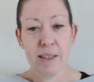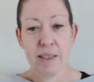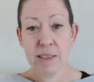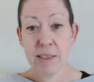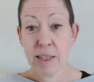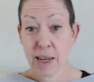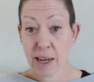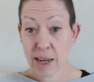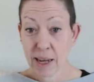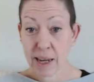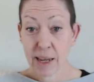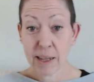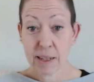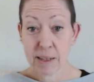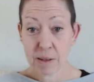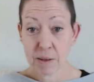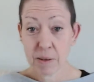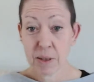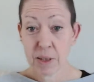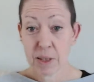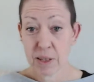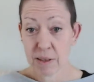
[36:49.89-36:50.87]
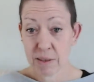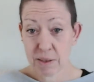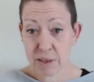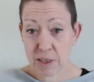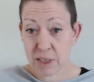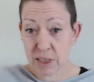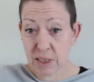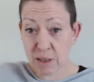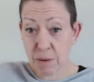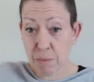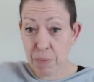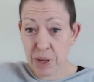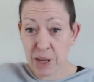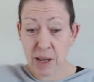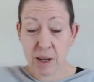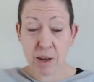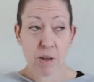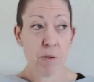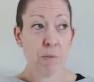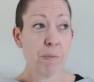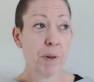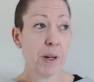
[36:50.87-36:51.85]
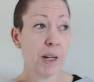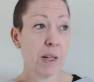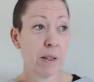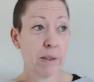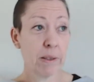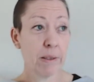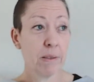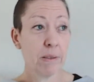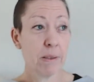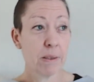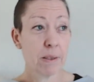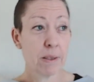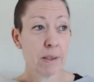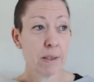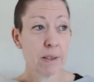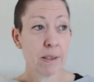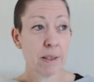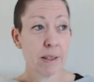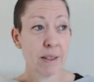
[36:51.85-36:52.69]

Yeah, it's a bit elbows.